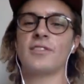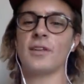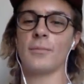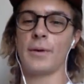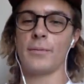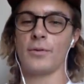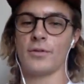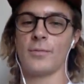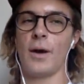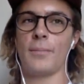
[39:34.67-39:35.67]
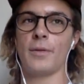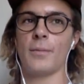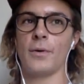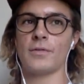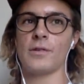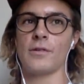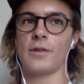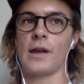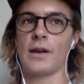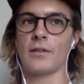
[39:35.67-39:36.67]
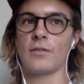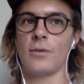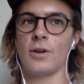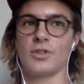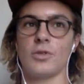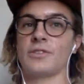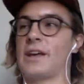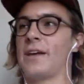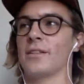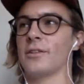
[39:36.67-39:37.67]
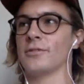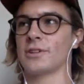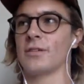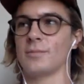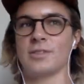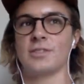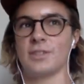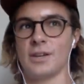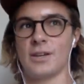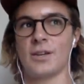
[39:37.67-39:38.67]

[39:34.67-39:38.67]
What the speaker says: honestly think Beebles might be the most entertaining to watch. Or Dan Liu's going to be sick.